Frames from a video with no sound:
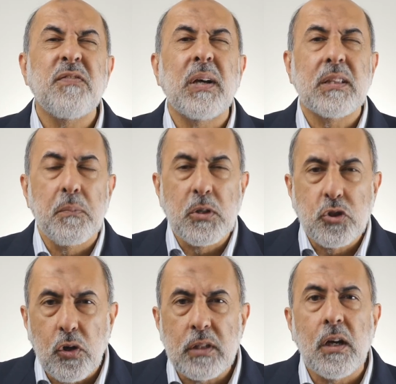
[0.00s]
but the
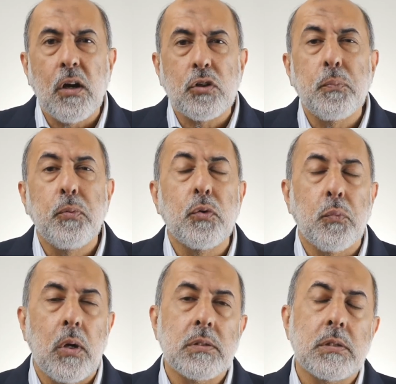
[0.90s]
majority are the poor
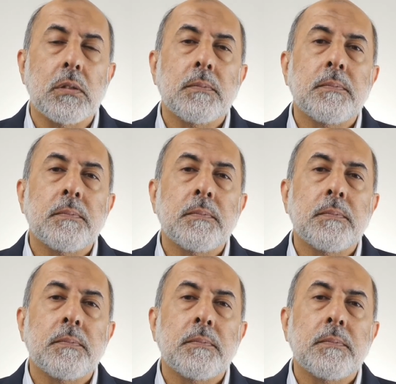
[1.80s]
ones.